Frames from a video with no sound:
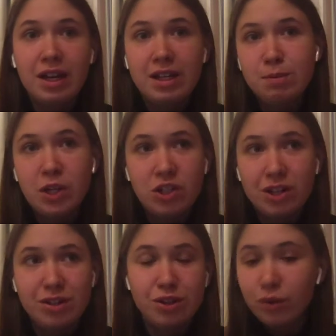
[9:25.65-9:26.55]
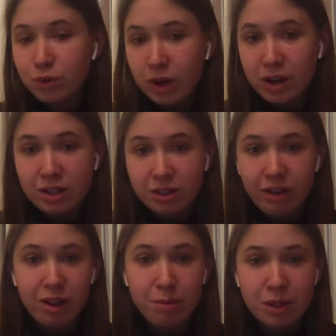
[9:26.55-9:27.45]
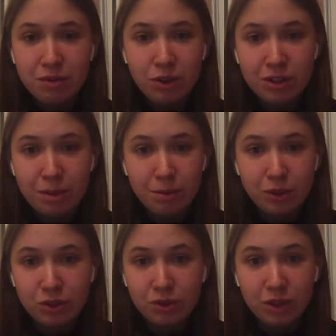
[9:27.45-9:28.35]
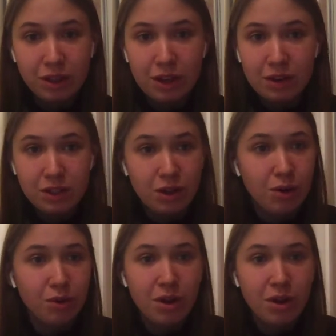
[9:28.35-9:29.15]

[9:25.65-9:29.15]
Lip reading: as much as software developers, for example, do, and there is no